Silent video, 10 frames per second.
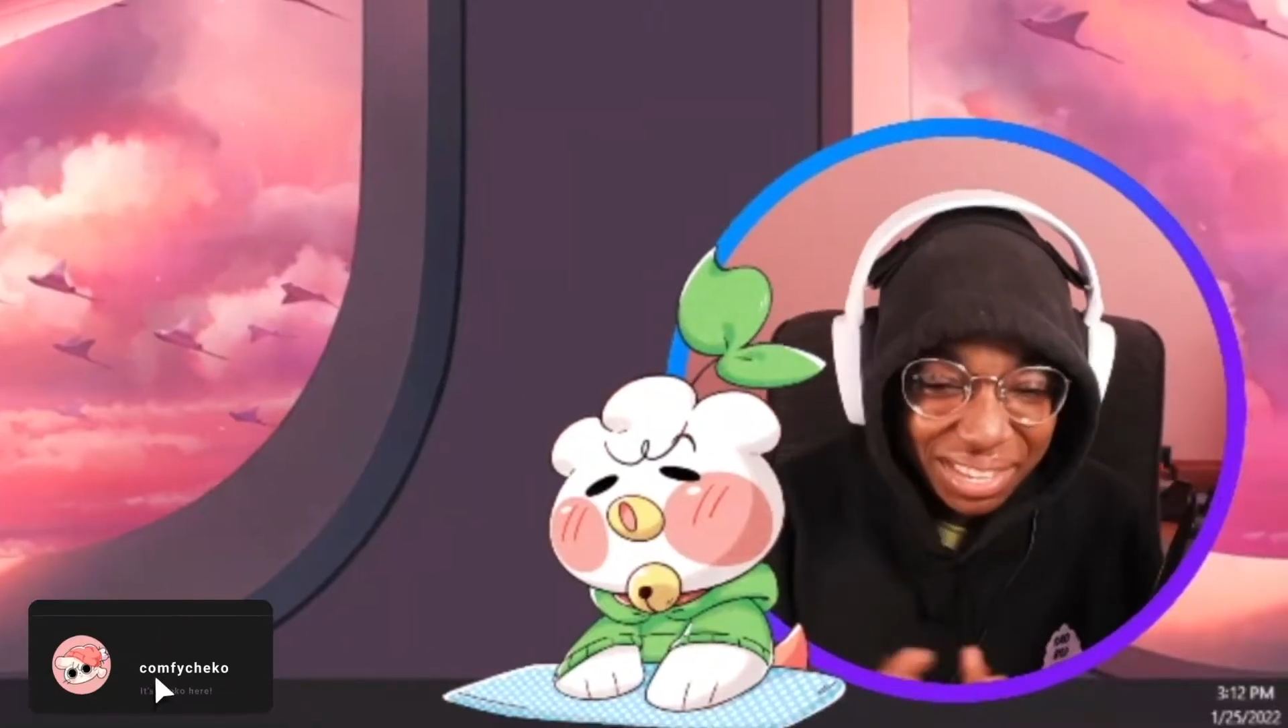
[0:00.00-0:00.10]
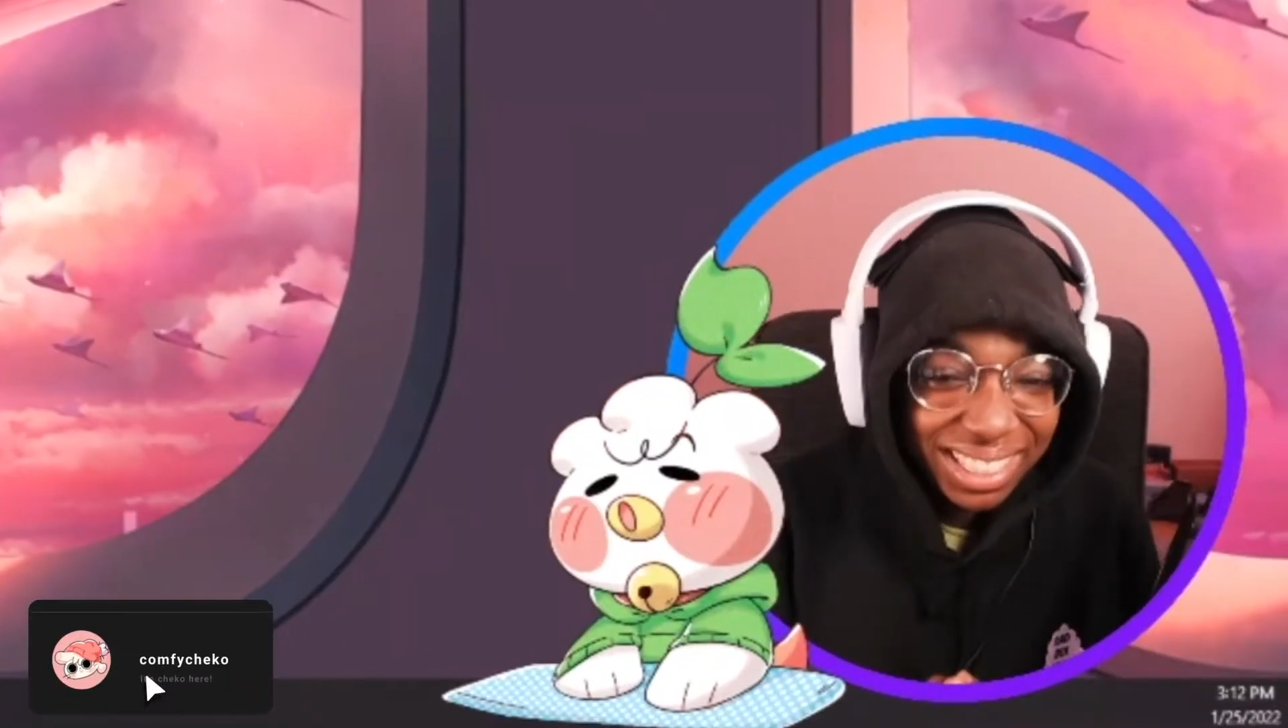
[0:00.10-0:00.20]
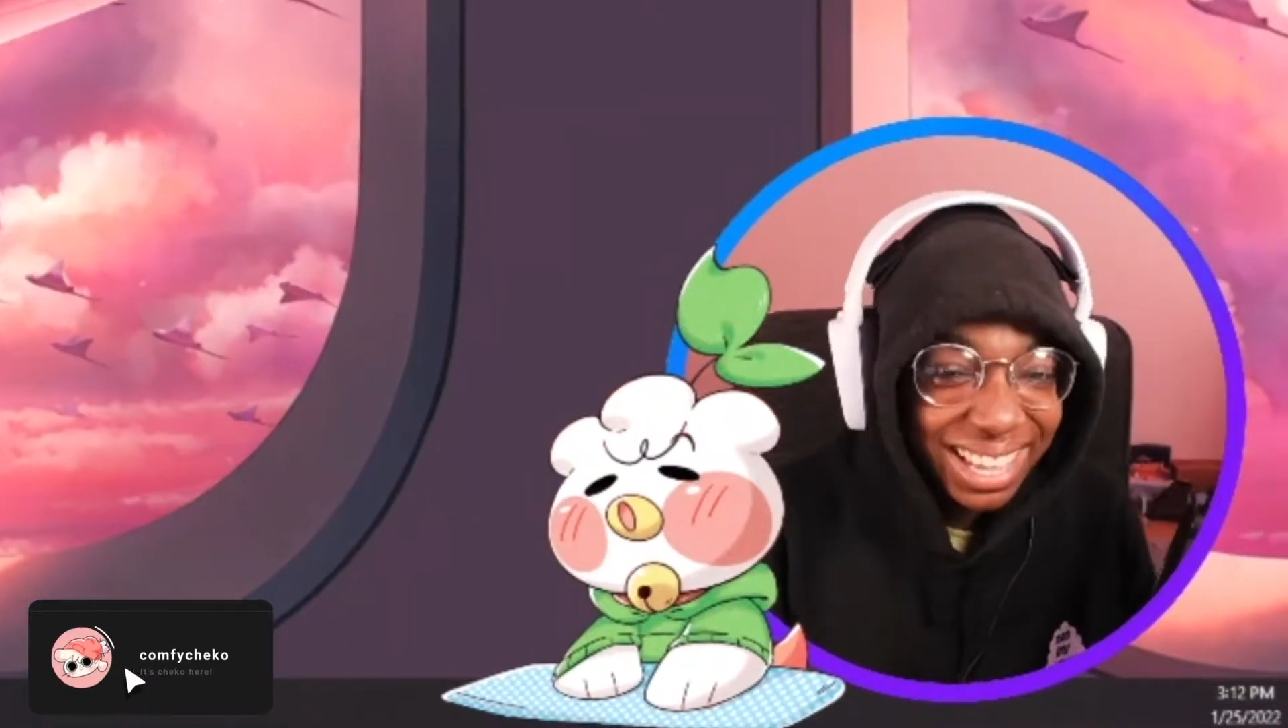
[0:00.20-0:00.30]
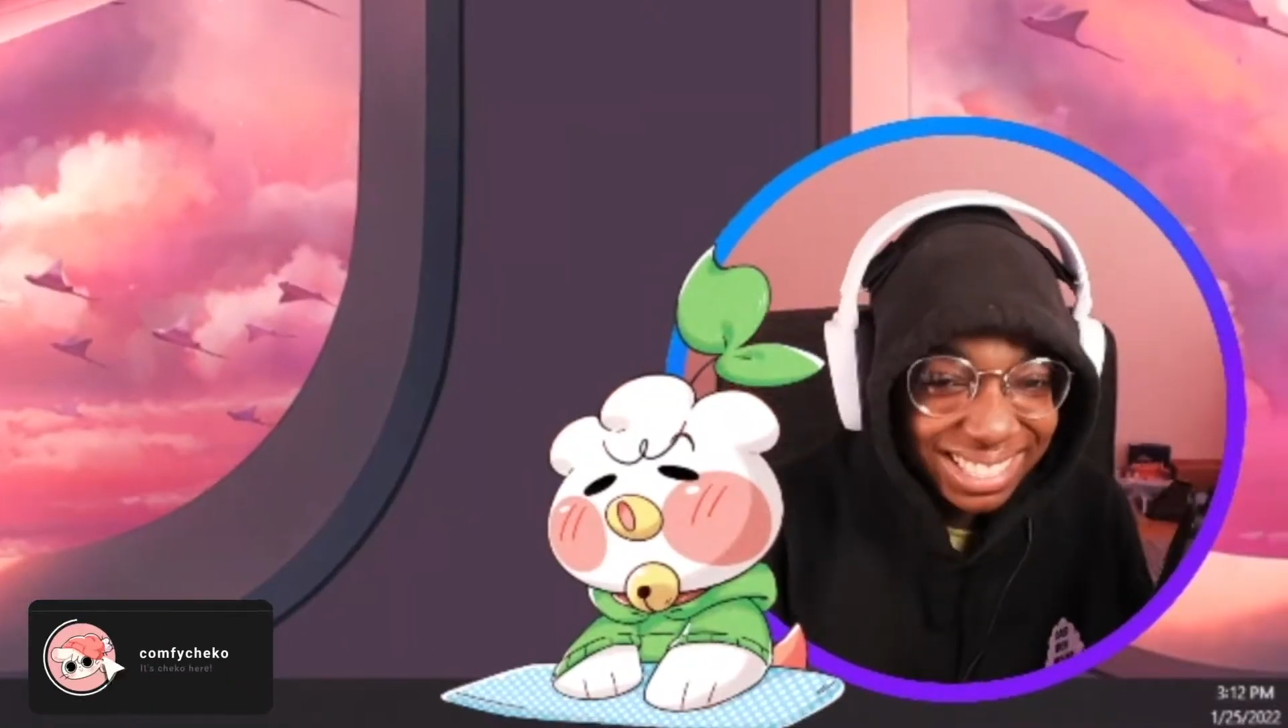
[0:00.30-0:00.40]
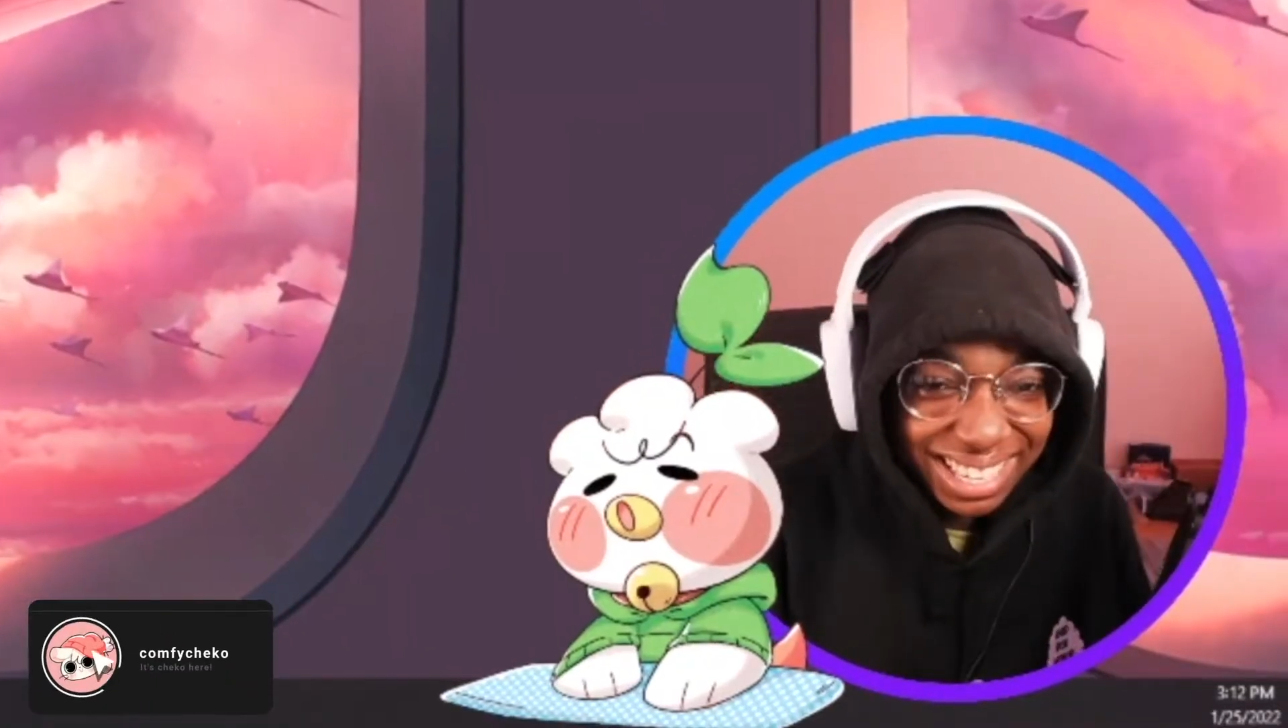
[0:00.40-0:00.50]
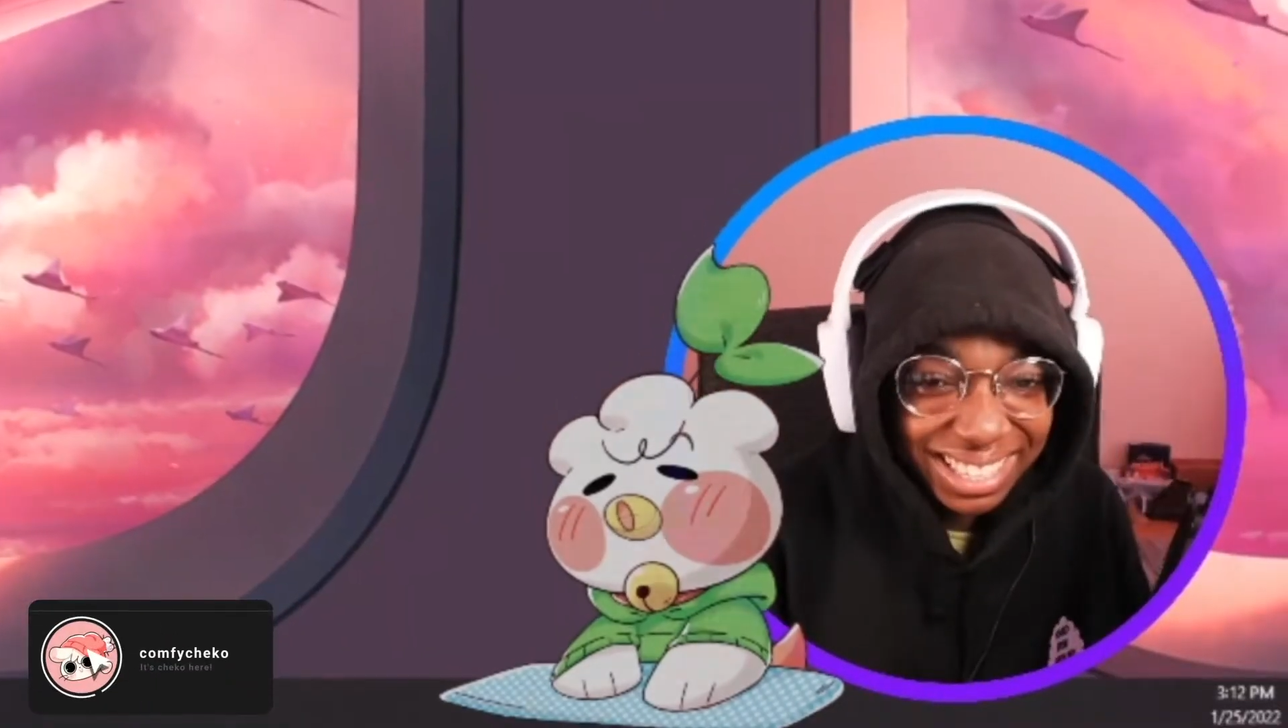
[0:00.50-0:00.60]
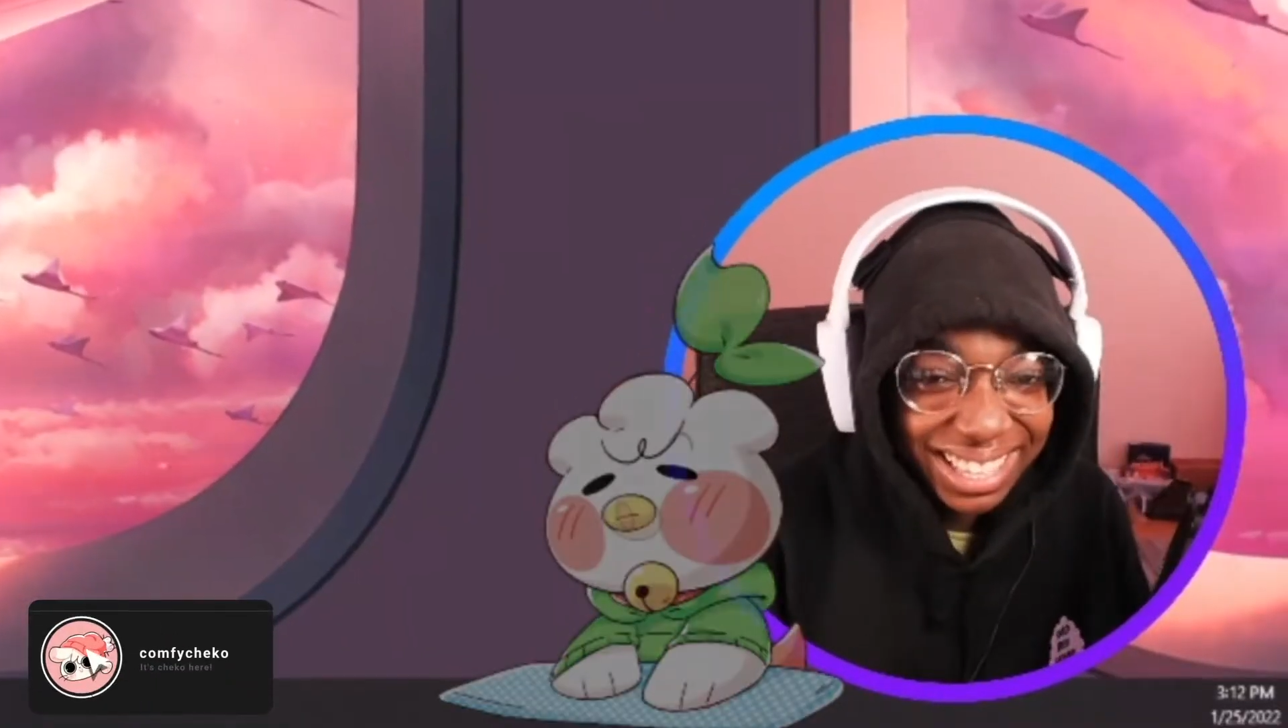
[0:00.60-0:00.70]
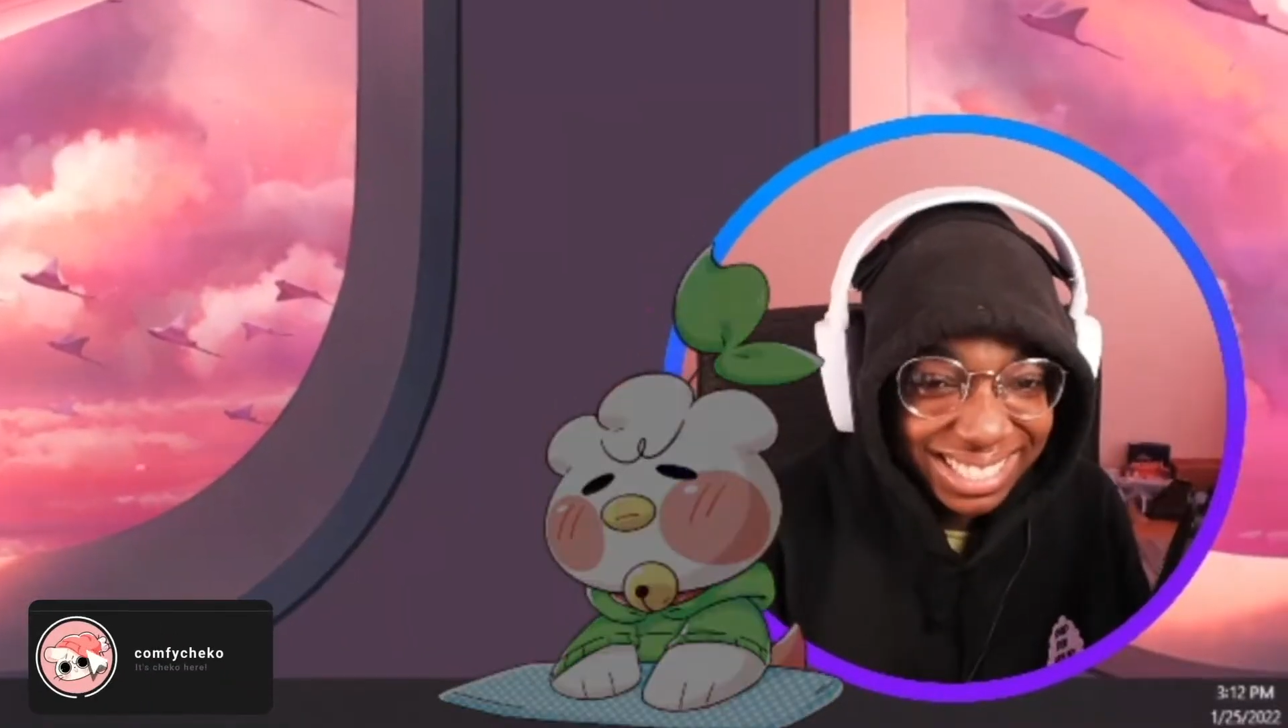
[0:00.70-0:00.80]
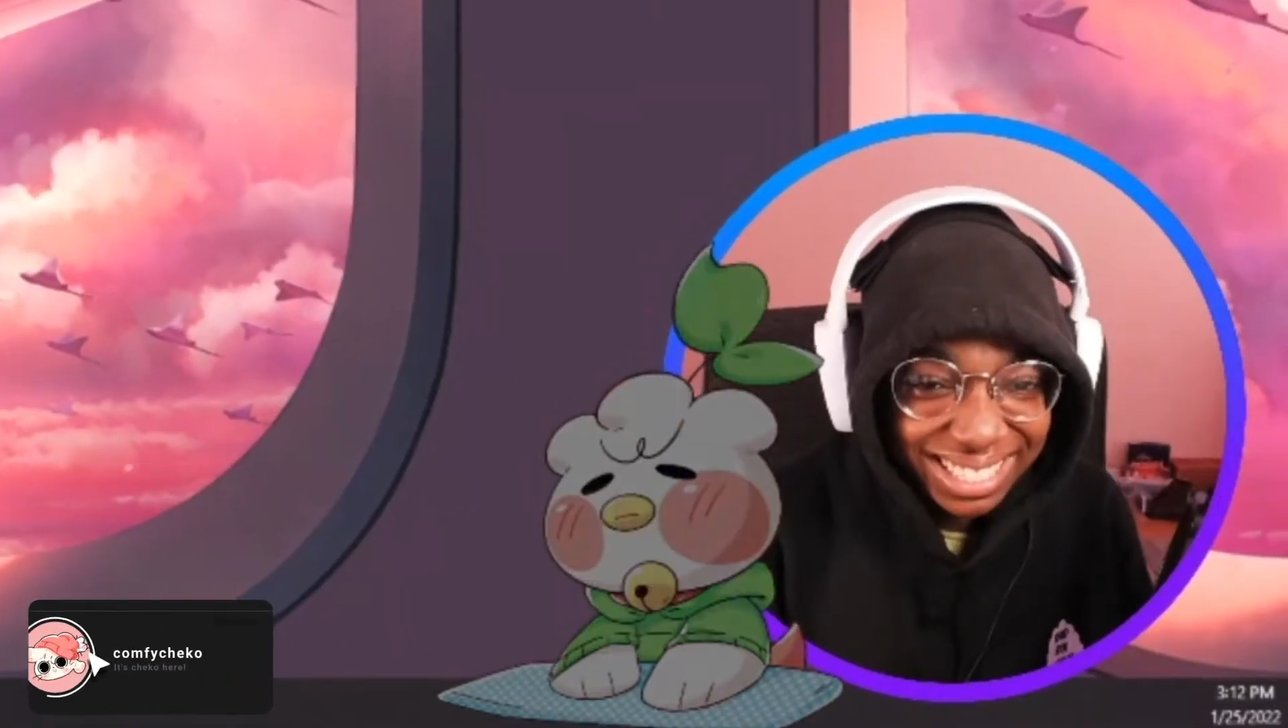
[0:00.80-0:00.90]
That's it. That's